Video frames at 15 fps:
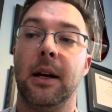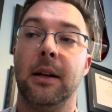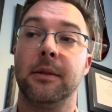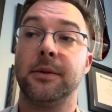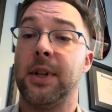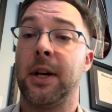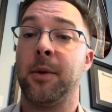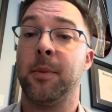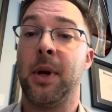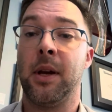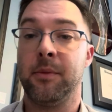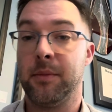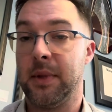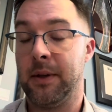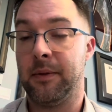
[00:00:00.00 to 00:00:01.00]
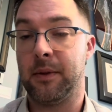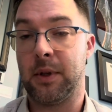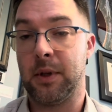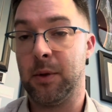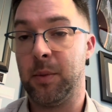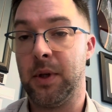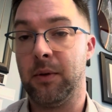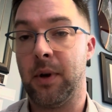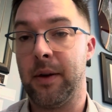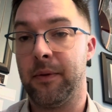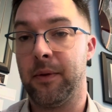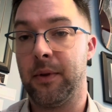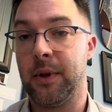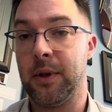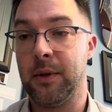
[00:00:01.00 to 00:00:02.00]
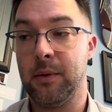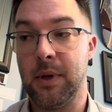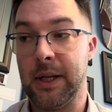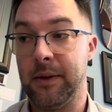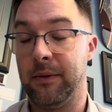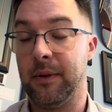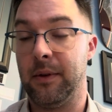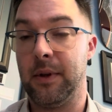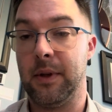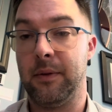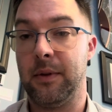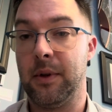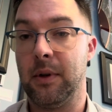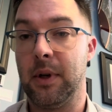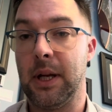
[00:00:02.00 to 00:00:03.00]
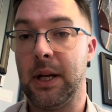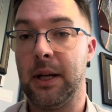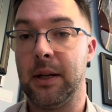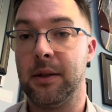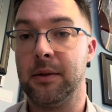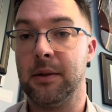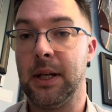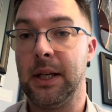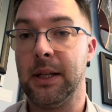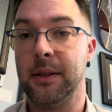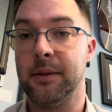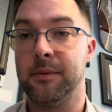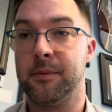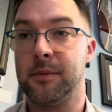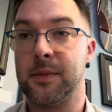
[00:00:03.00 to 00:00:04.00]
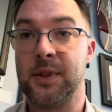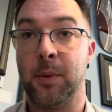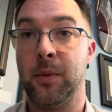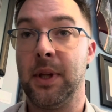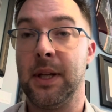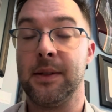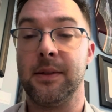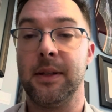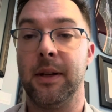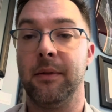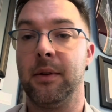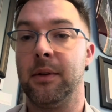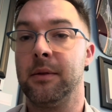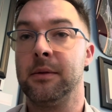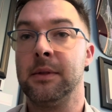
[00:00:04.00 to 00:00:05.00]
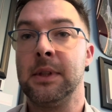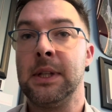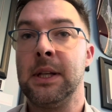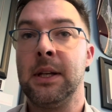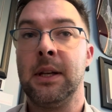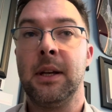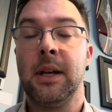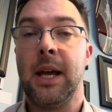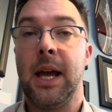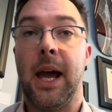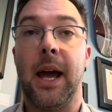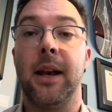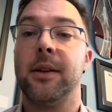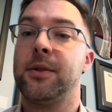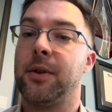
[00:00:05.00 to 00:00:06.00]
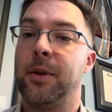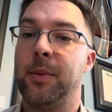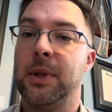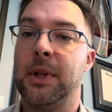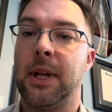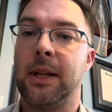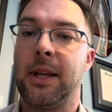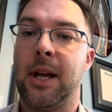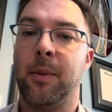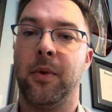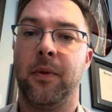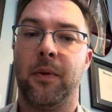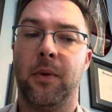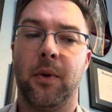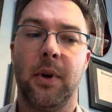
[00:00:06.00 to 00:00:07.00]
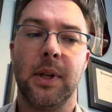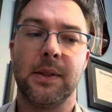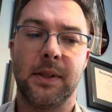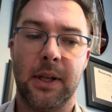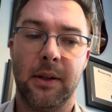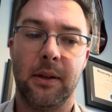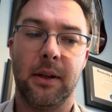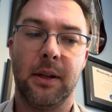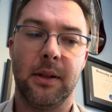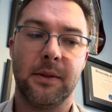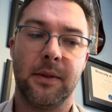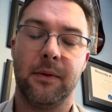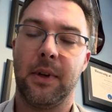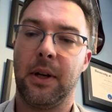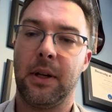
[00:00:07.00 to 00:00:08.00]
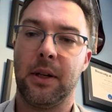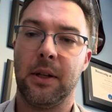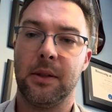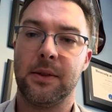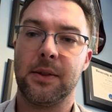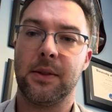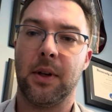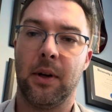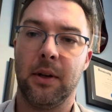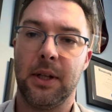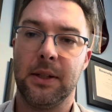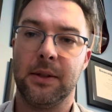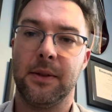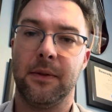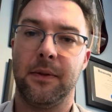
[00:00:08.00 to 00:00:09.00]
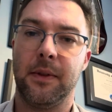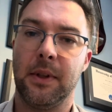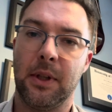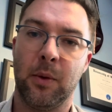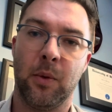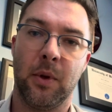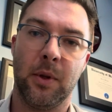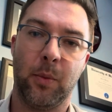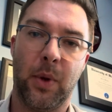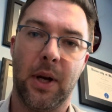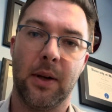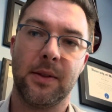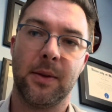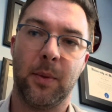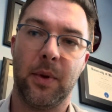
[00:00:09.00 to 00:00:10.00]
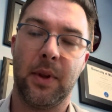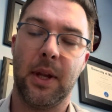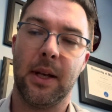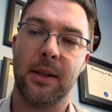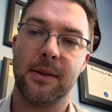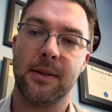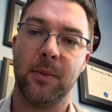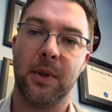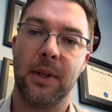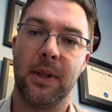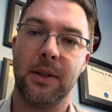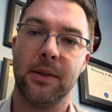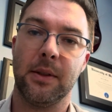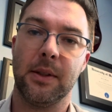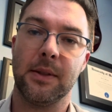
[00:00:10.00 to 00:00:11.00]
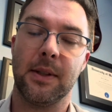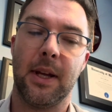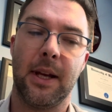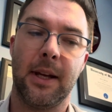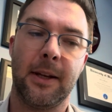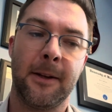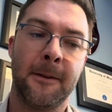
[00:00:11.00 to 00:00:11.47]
check them out. It could be right for you, even if you're someone that's never had a treatment like that before. It's a very good start into feeling what parasympathetic stimulation is like